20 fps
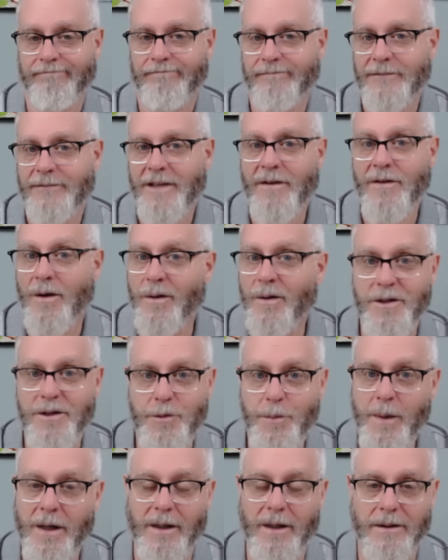Holy
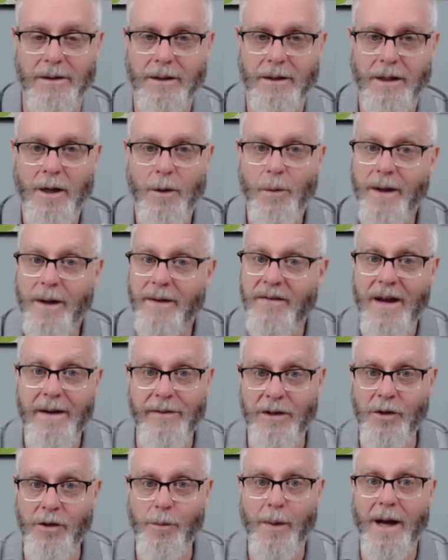Spirit. We have to have
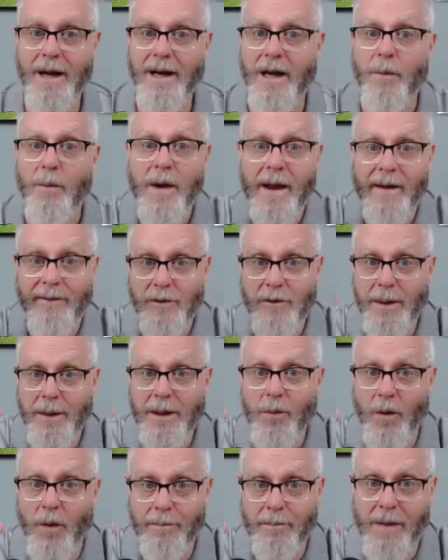a new body, and we have to be
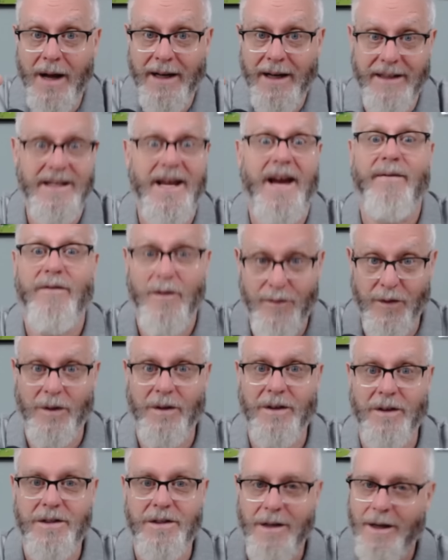one body to have the
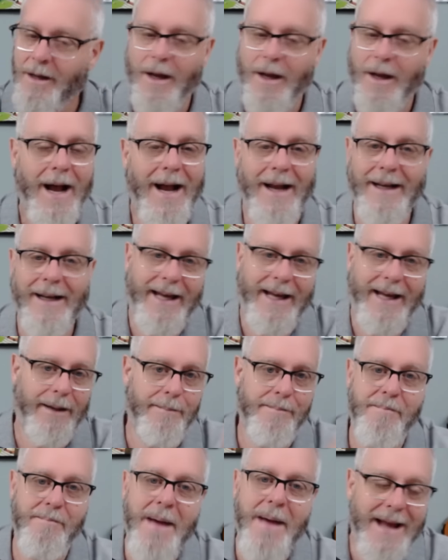fullness. I can't
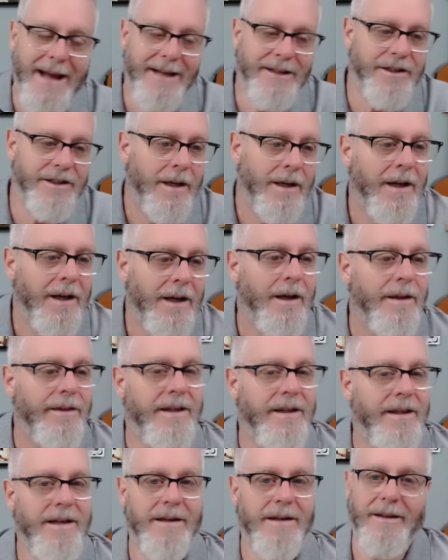imagine.
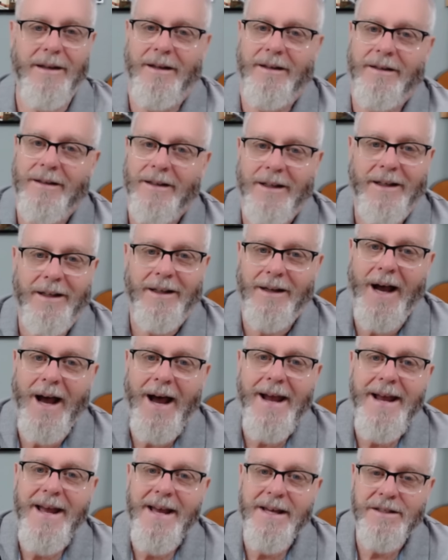The
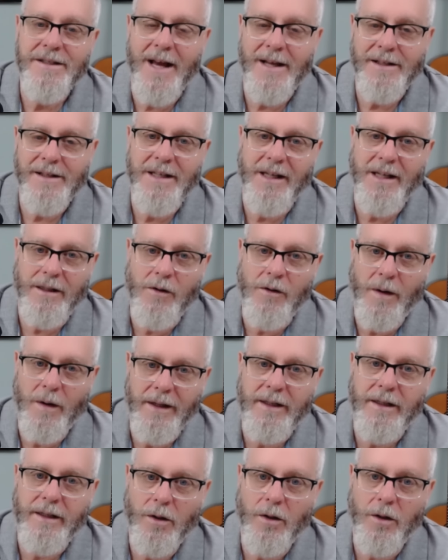eye has not seen, nor
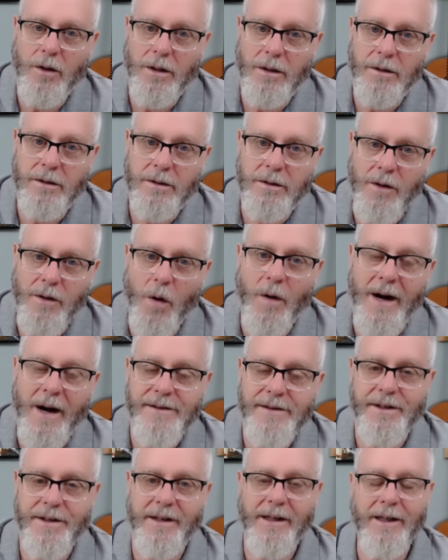ear heard, nor
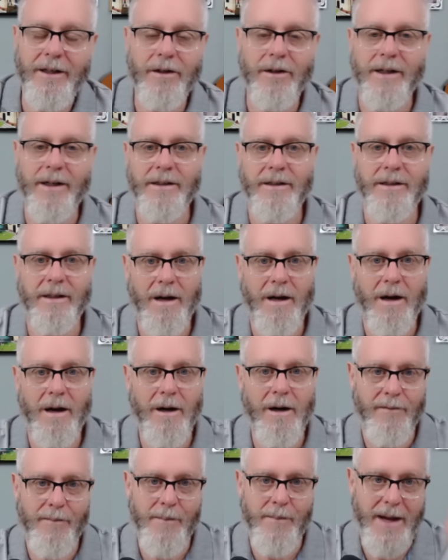has it entered into the
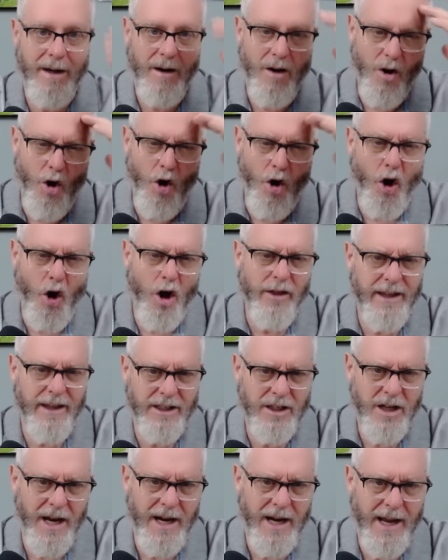heart of man all
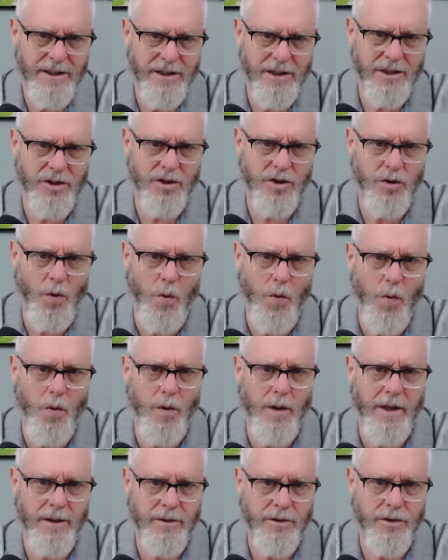that God has
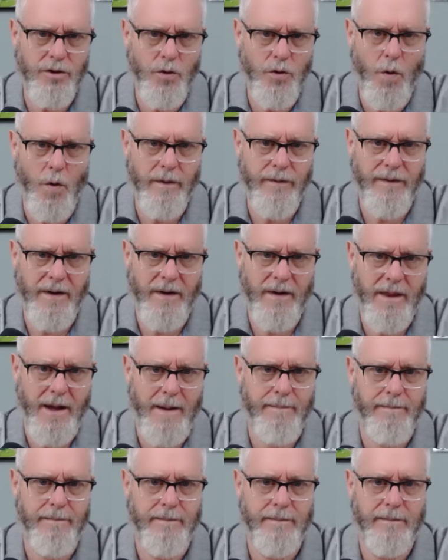in store for
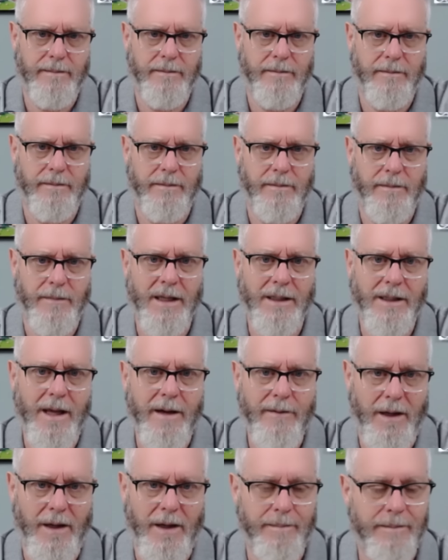them that
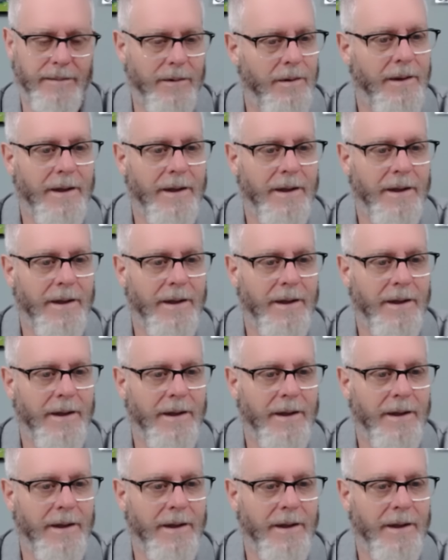love him.